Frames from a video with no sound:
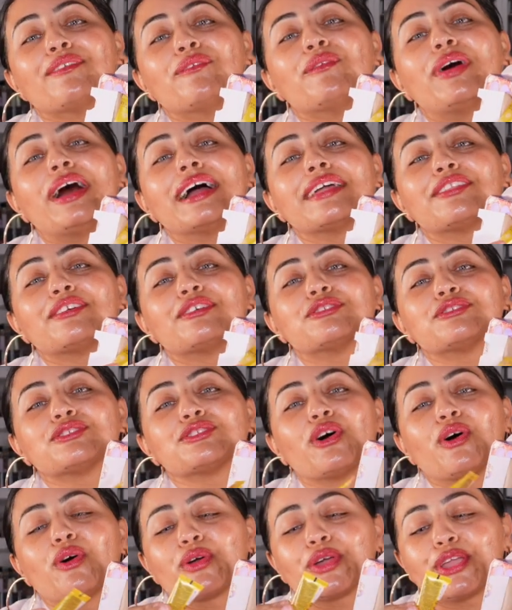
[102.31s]
Why they're
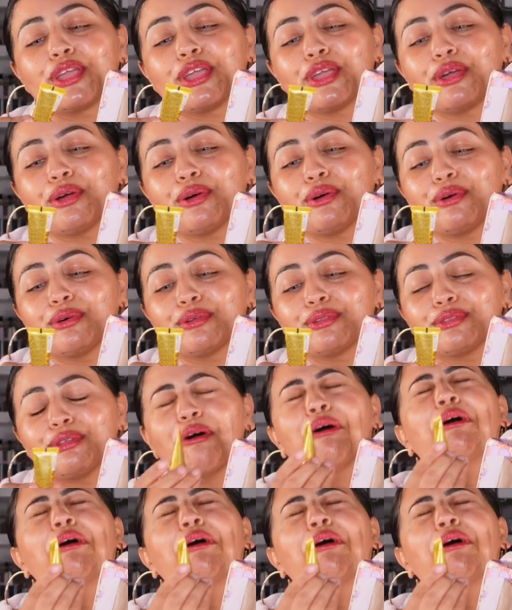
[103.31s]
so cute.